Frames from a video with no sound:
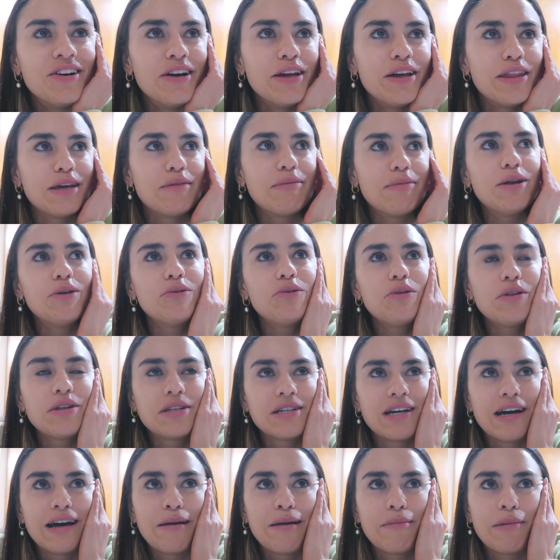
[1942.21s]
I think about it all the
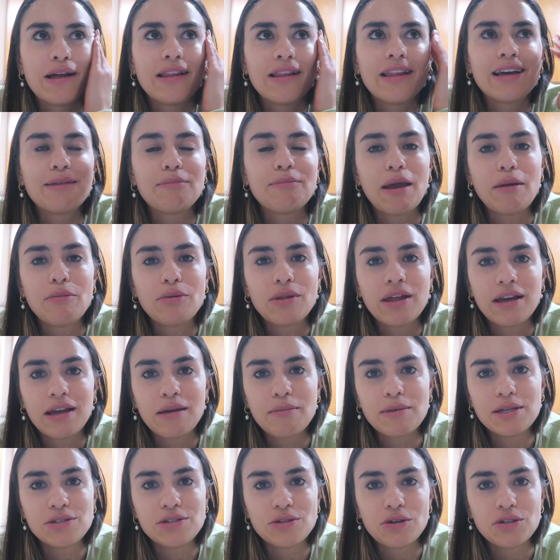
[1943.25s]
time, how like people that
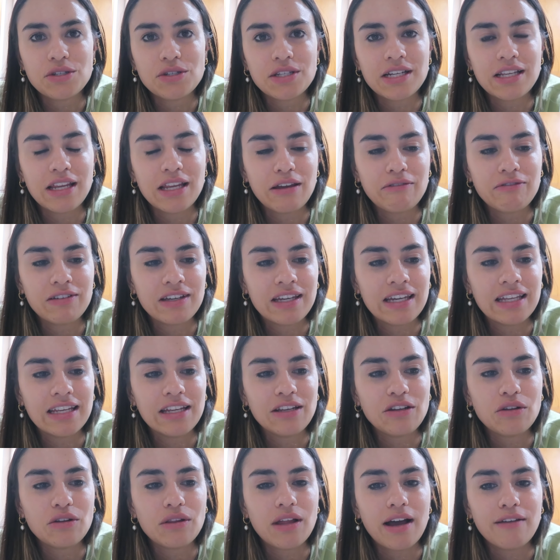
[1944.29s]
can be so significant
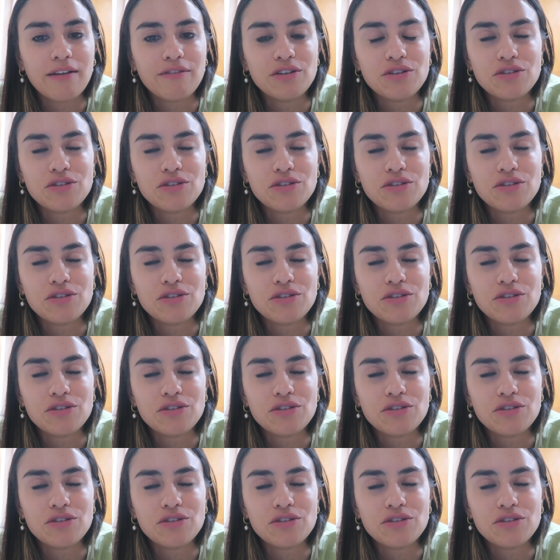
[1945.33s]
in your life